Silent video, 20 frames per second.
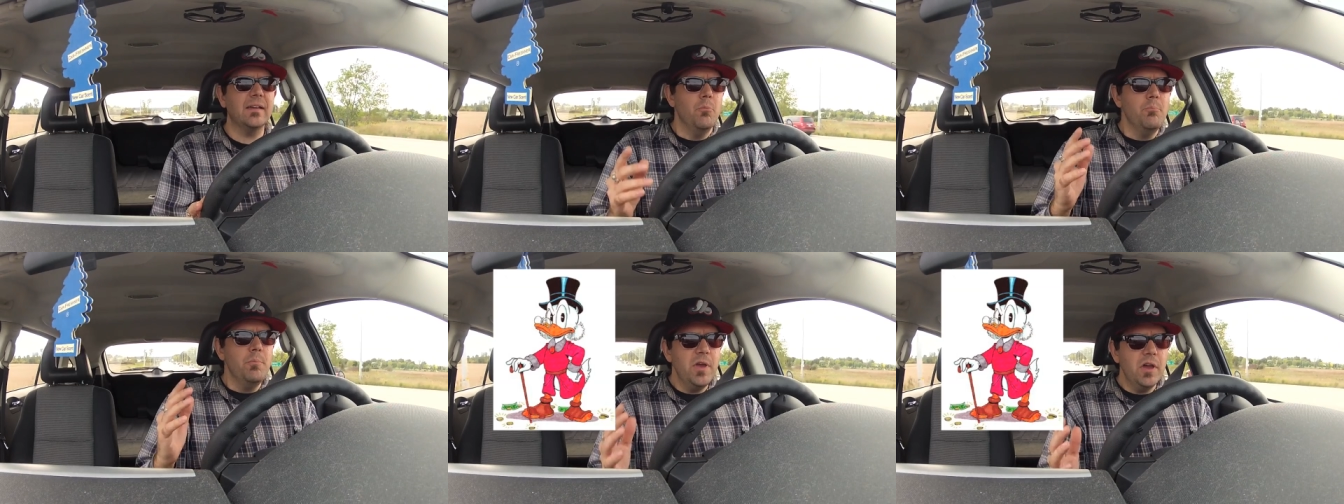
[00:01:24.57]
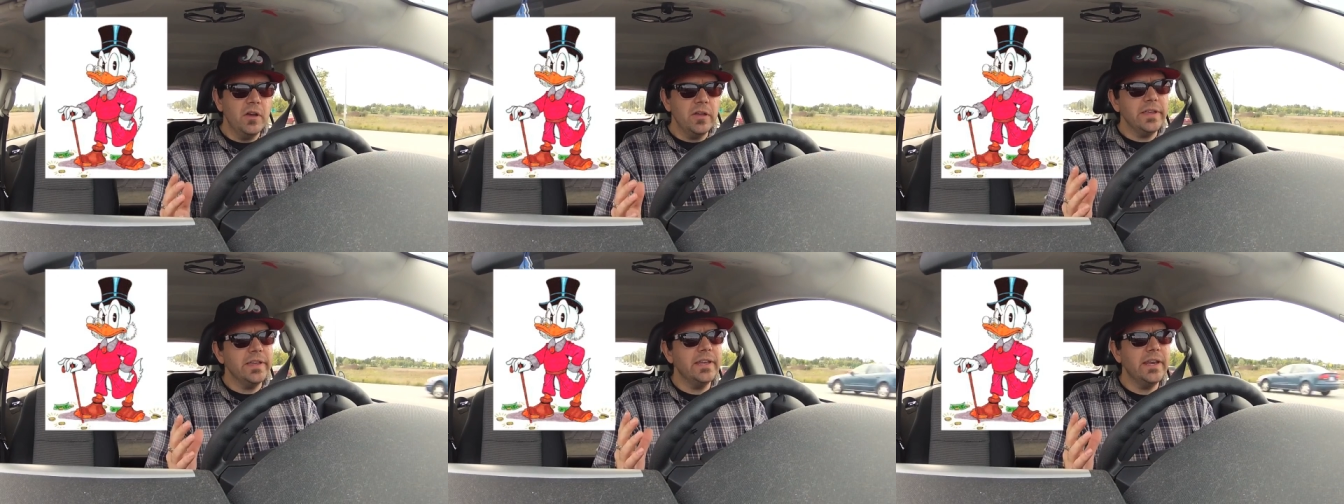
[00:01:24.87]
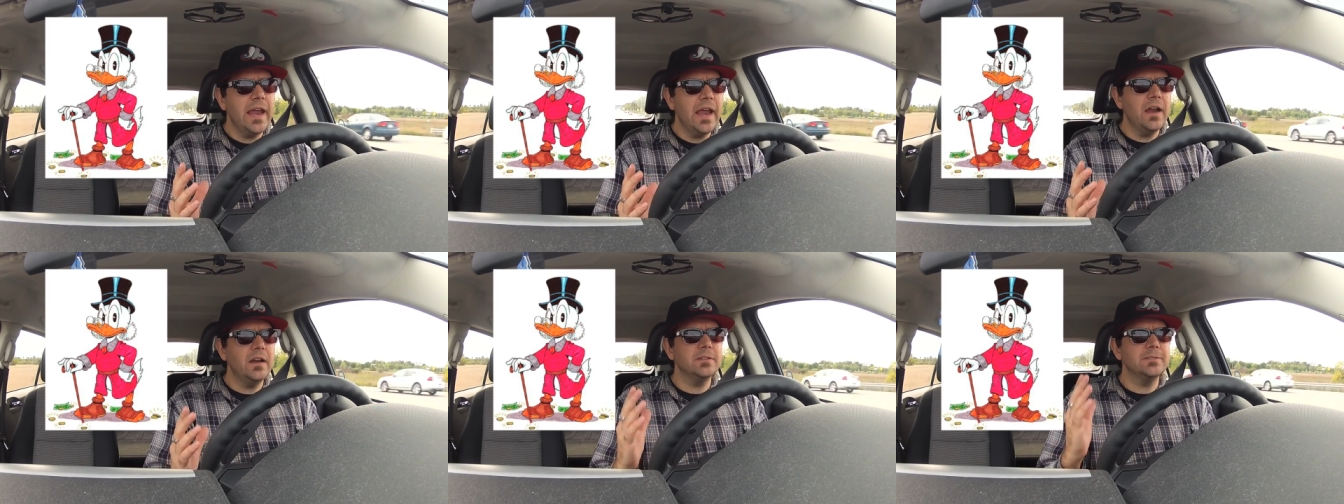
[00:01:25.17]

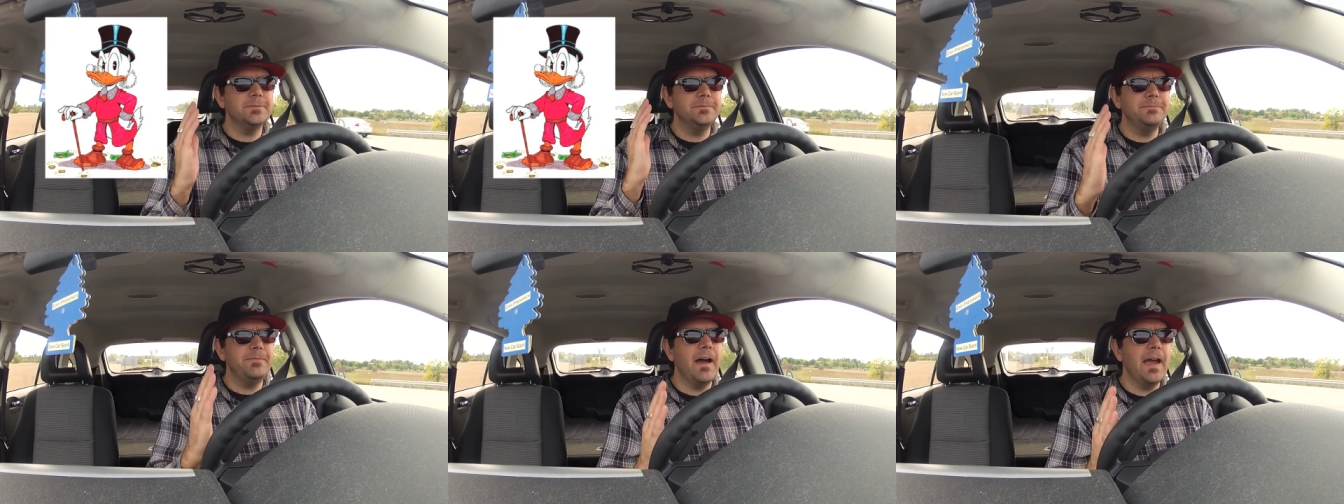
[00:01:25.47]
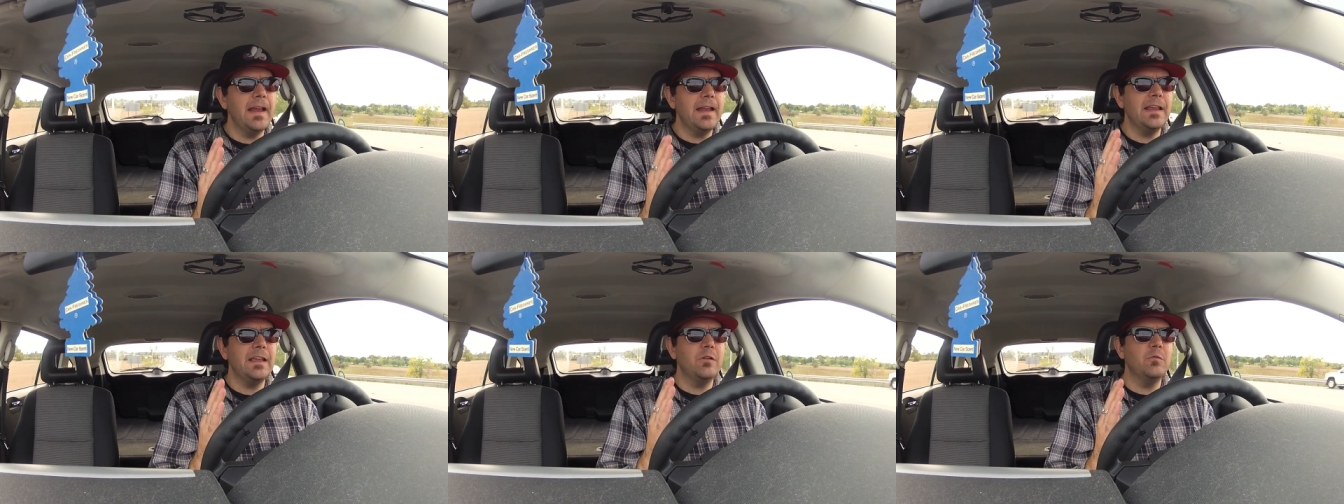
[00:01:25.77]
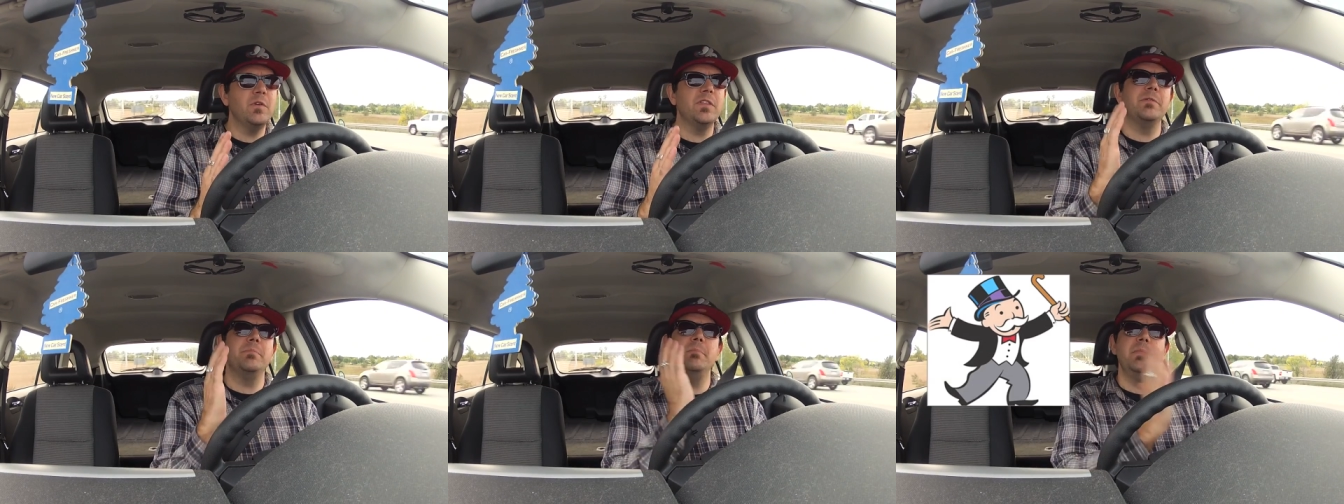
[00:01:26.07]
millionaires fighting
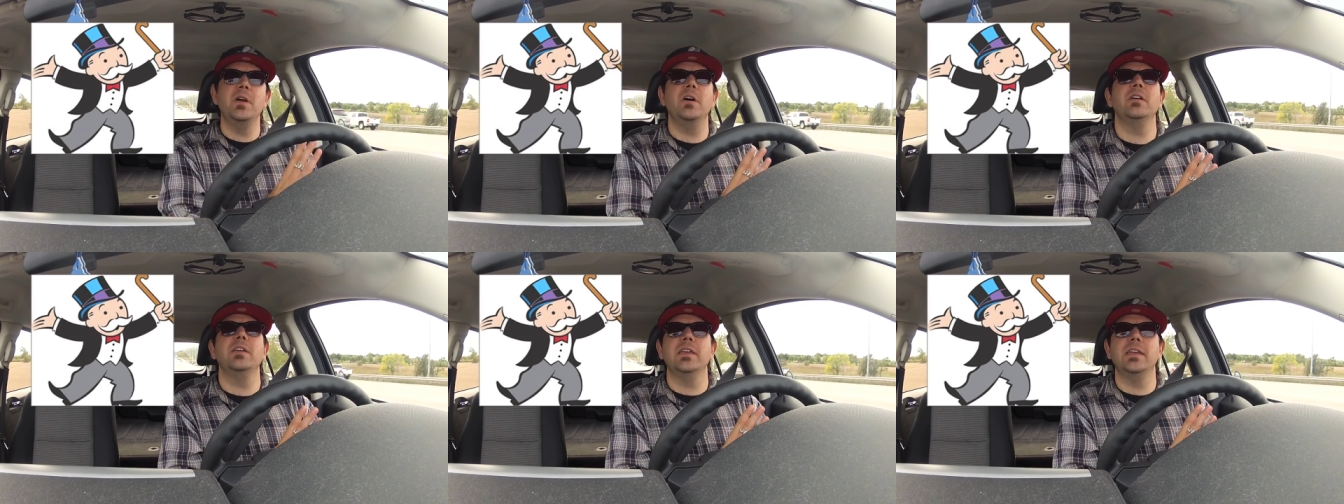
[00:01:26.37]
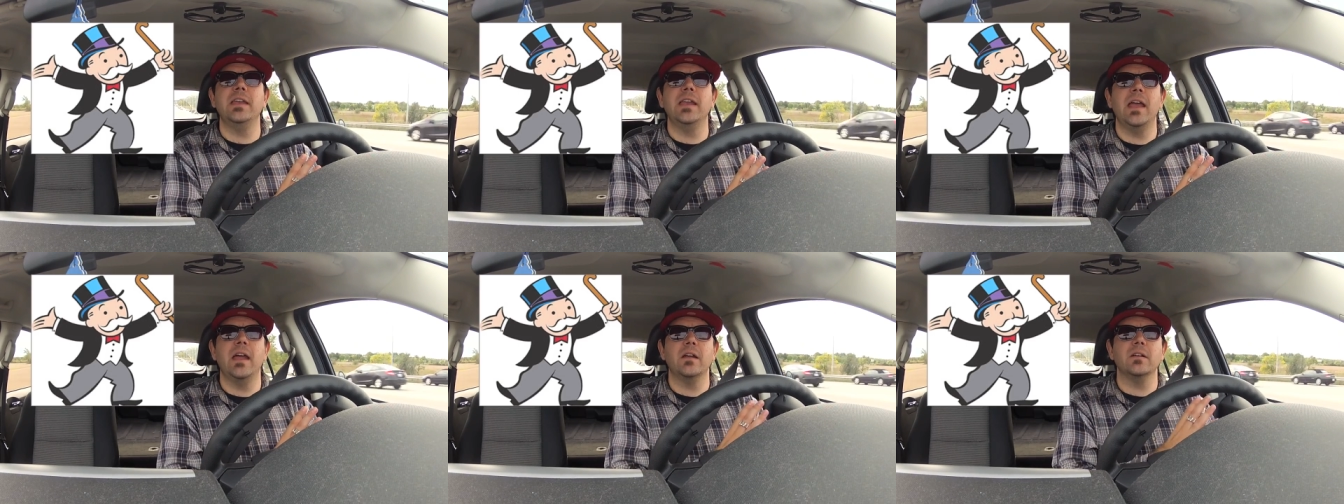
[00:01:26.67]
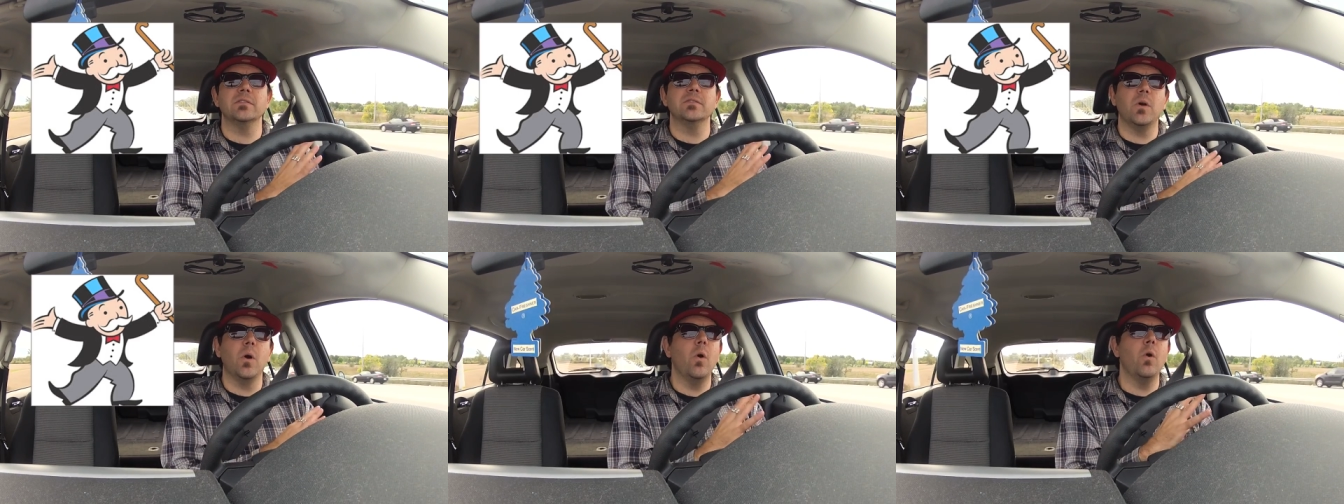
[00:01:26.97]
with
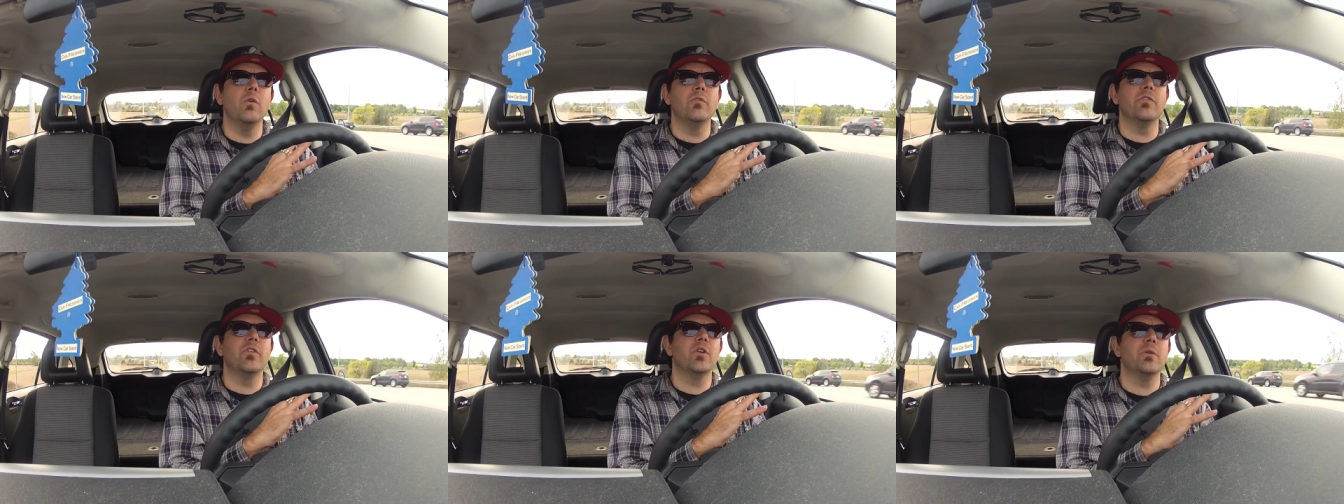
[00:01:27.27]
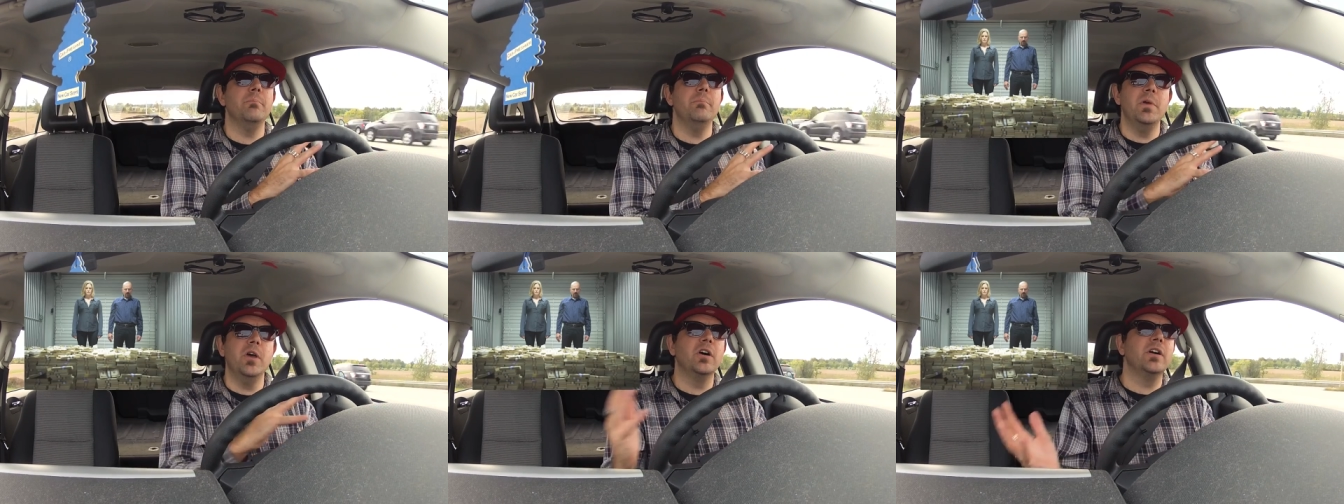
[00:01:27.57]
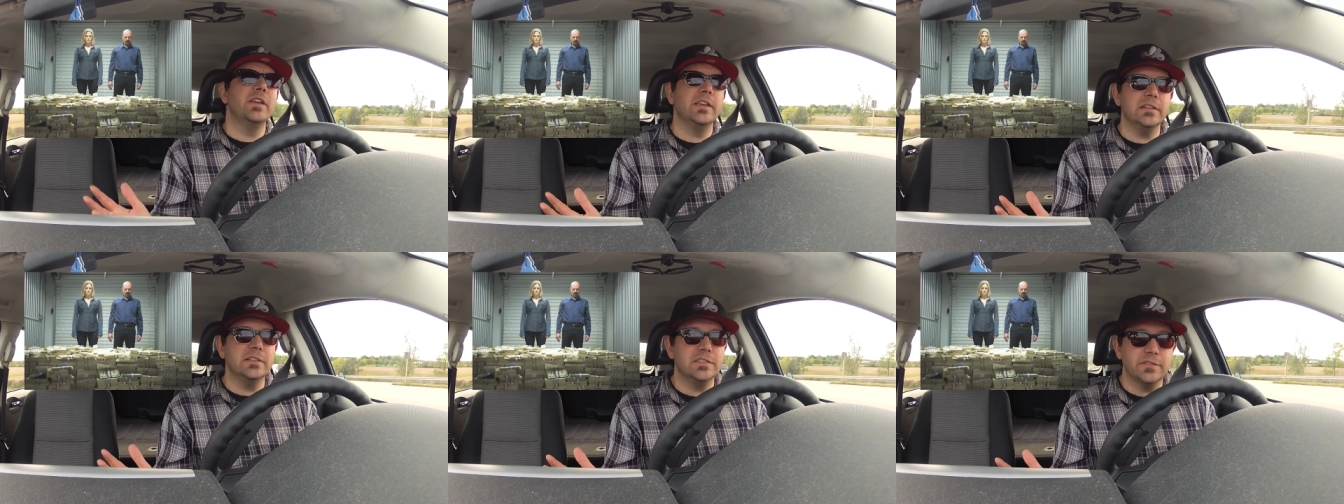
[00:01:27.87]
millionaires over
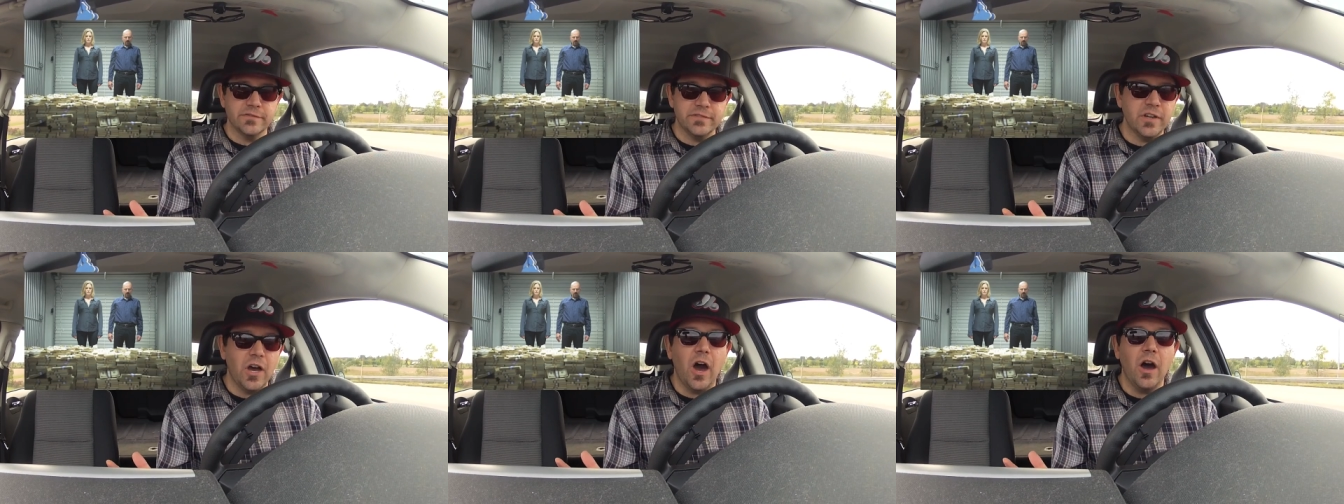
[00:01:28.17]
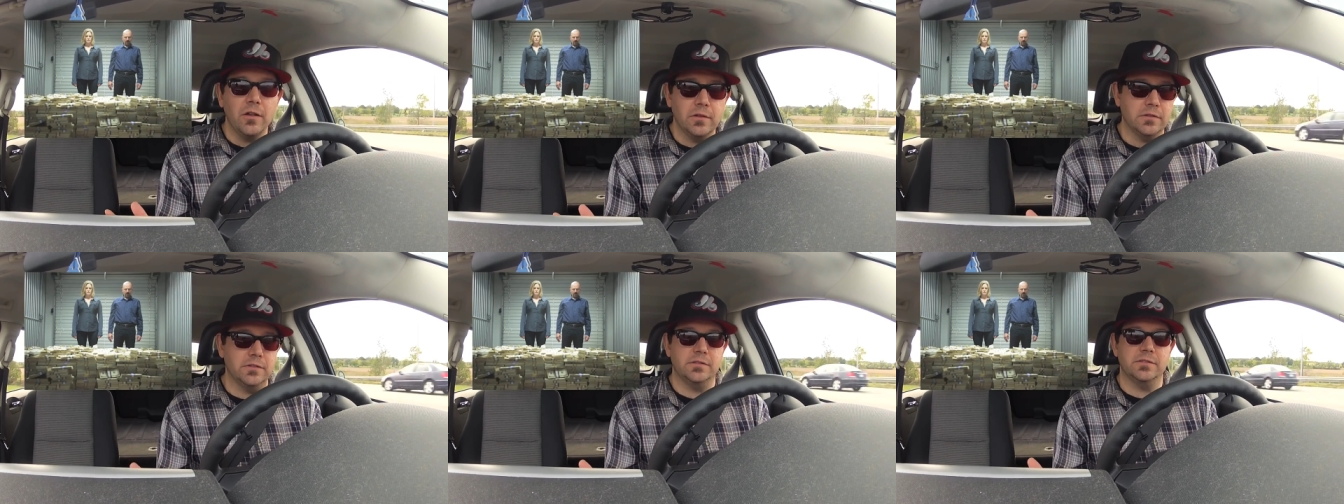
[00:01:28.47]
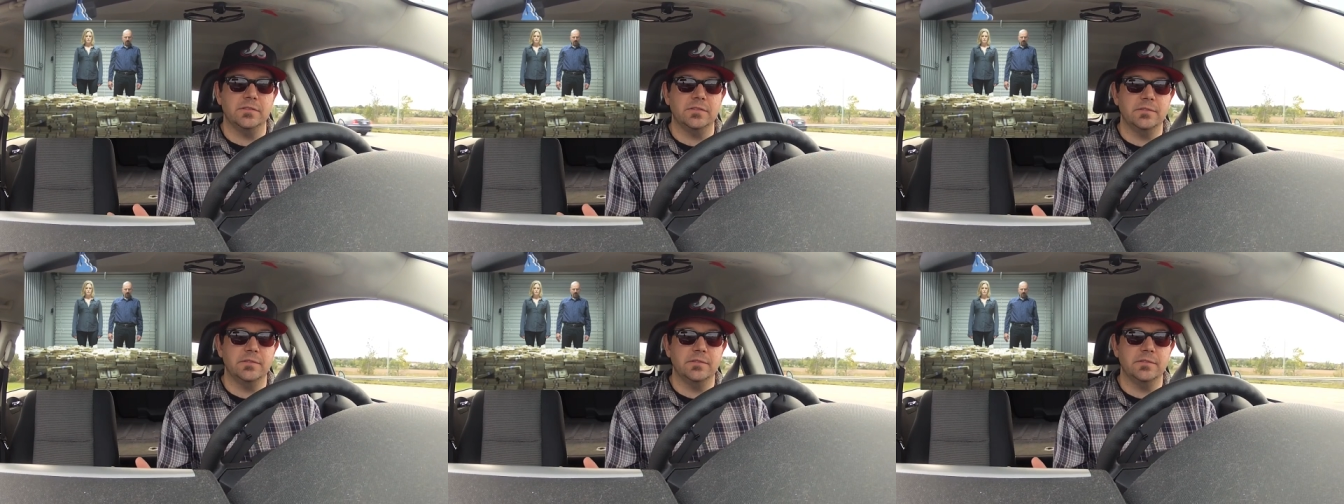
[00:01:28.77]
millions of dollars